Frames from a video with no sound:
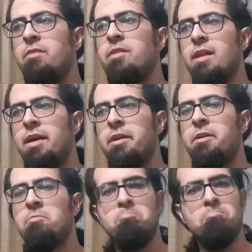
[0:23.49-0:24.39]
feel
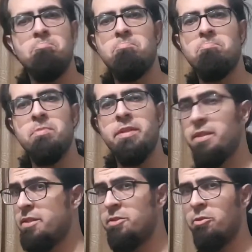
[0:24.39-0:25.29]
like
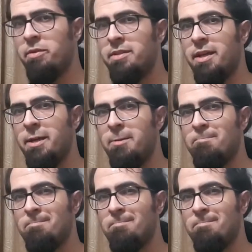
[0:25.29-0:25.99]
it's story time.